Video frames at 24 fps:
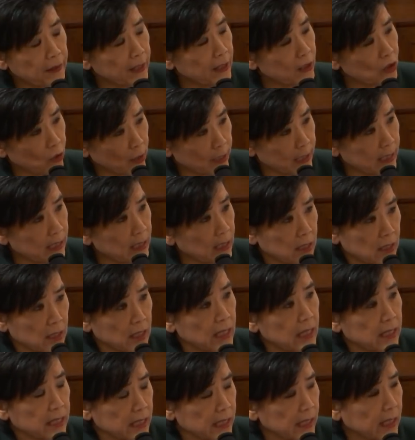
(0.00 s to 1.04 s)
Are they addressing it to
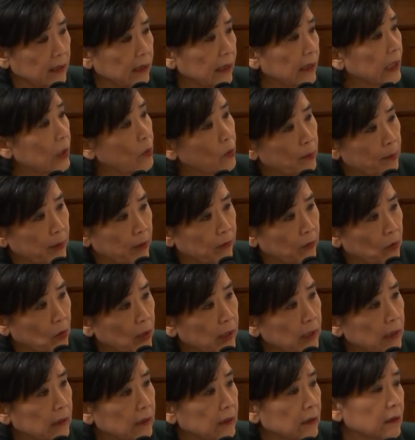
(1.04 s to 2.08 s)
the extent that they were
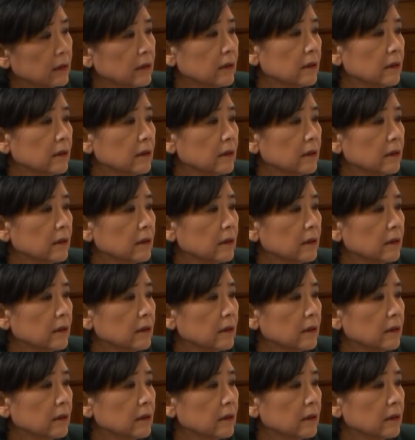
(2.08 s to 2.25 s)
before?